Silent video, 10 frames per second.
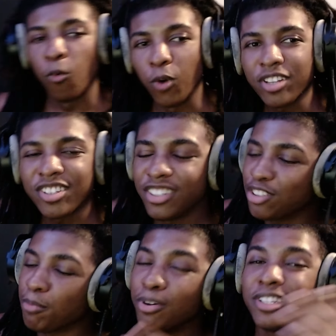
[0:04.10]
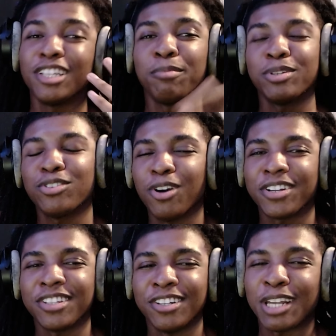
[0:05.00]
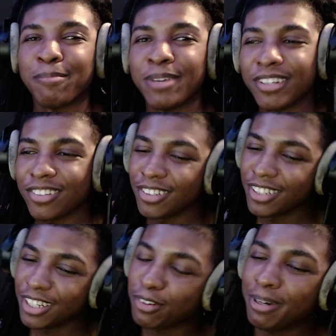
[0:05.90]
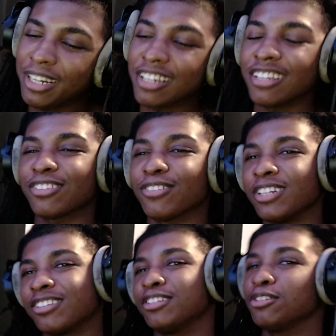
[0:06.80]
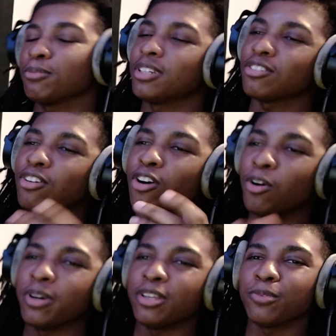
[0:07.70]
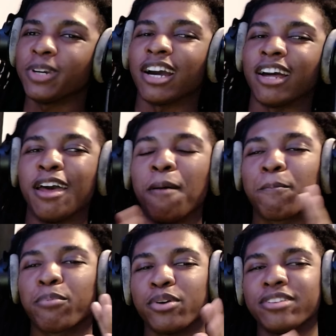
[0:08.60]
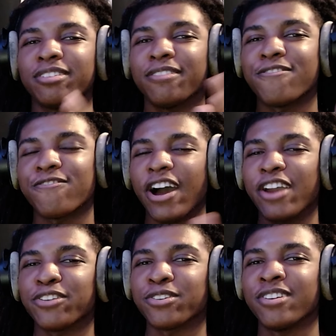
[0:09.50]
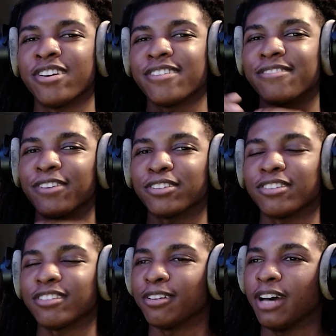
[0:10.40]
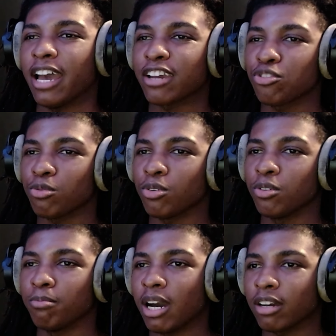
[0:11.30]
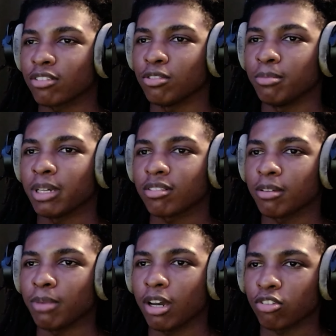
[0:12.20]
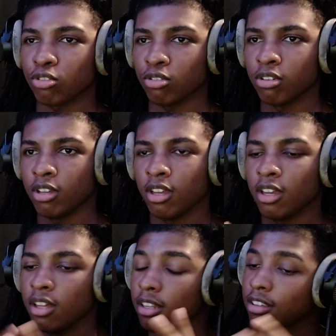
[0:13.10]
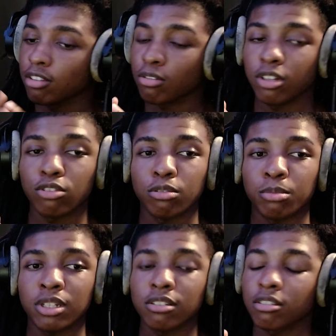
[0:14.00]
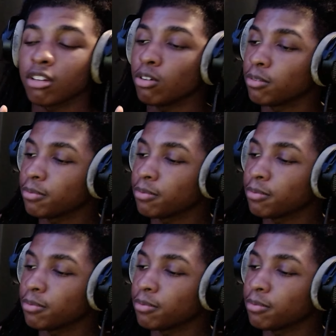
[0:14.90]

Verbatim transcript: What's good? It's your boy D-Lo, but you already know that, man. So look, we about to get straight into this one as always. We got a prison fighter versus an actual boxer, Mexican boxer. Let's get straight into it, man. Let's go.